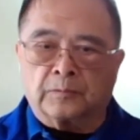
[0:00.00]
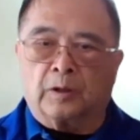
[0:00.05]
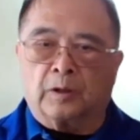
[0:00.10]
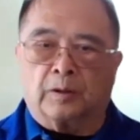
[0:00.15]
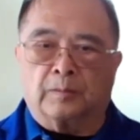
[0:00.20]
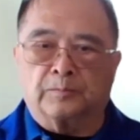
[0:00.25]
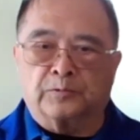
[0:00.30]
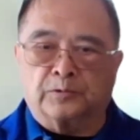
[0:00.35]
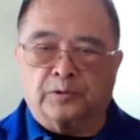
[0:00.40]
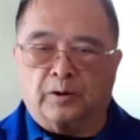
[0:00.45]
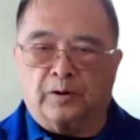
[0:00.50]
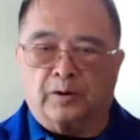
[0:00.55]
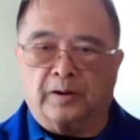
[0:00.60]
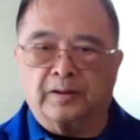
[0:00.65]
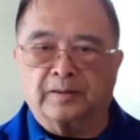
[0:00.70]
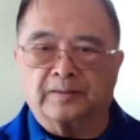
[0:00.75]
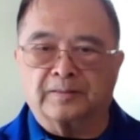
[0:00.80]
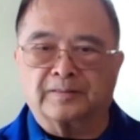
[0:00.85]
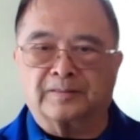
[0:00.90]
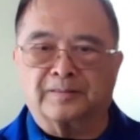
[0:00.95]
Oh, sorry.
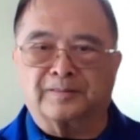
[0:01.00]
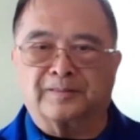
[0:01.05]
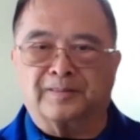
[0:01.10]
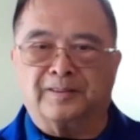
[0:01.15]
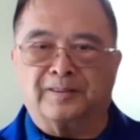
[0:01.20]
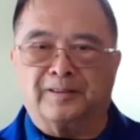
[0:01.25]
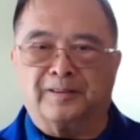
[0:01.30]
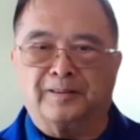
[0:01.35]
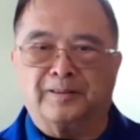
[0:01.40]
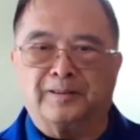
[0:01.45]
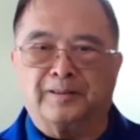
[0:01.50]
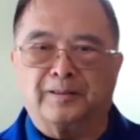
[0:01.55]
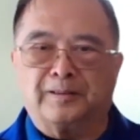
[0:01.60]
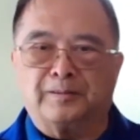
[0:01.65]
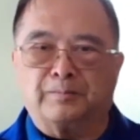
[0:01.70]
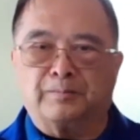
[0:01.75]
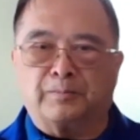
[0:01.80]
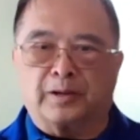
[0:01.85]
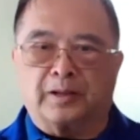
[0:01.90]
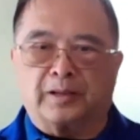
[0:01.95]
Uh,
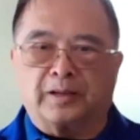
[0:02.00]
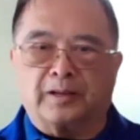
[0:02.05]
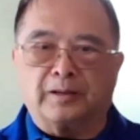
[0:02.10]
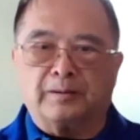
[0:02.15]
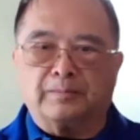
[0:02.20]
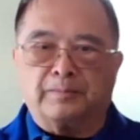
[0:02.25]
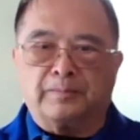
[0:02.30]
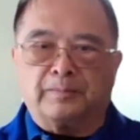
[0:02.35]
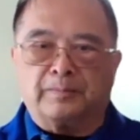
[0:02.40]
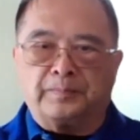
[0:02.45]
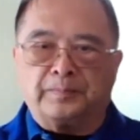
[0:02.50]
bring it up.